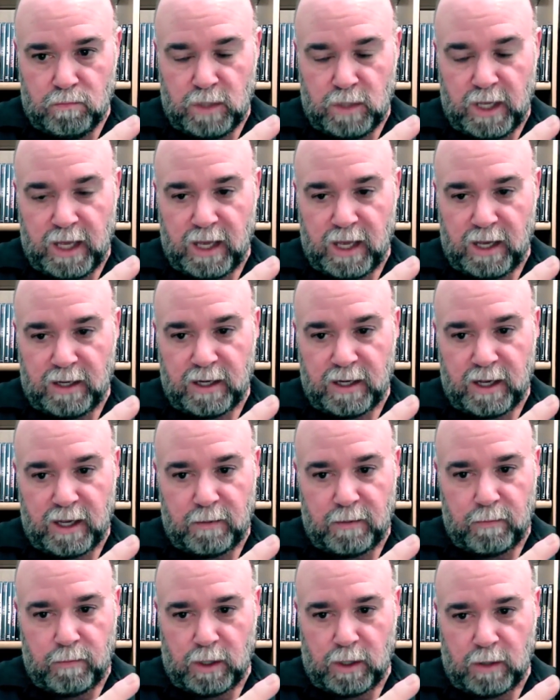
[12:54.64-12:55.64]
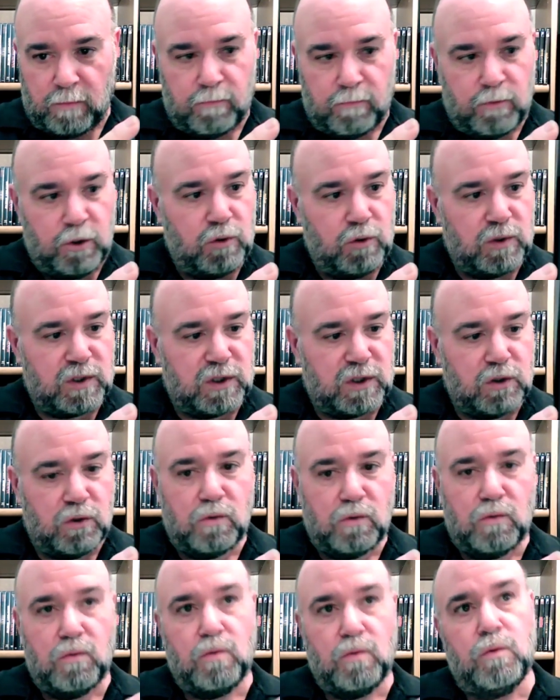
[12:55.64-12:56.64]
and I used
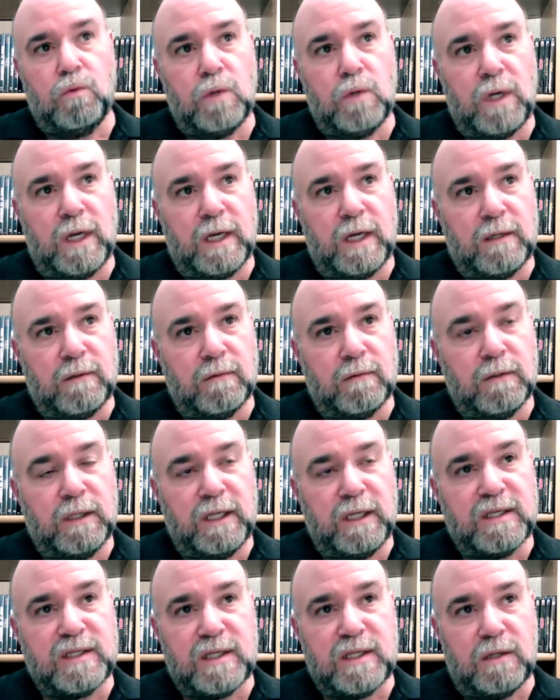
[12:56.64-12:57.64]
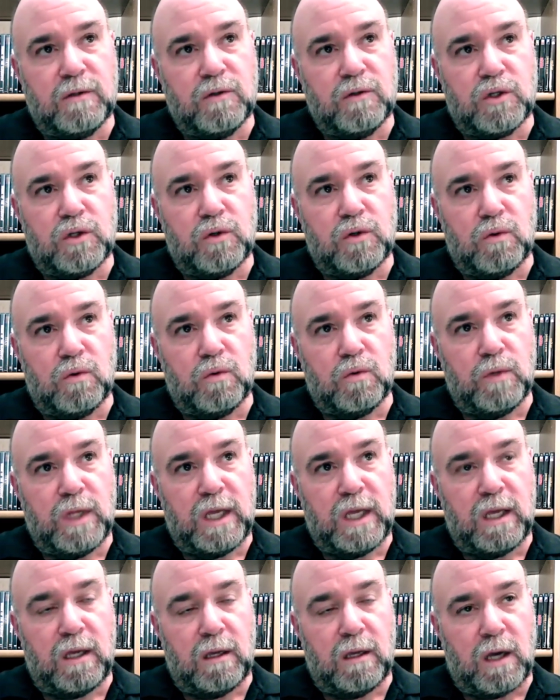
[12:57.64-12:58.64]
to listen to
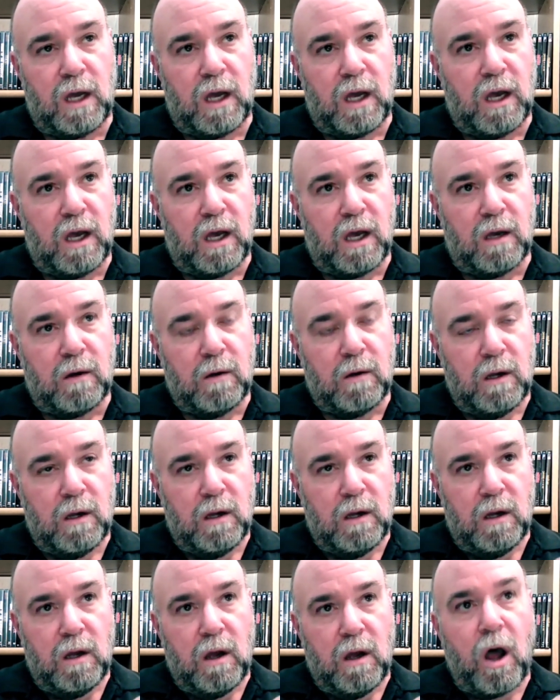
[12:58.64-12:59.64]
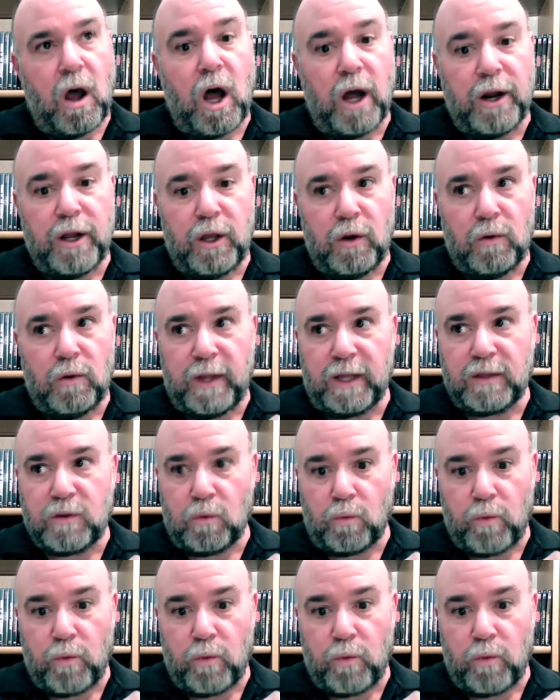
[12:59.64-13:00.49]
the audio, like the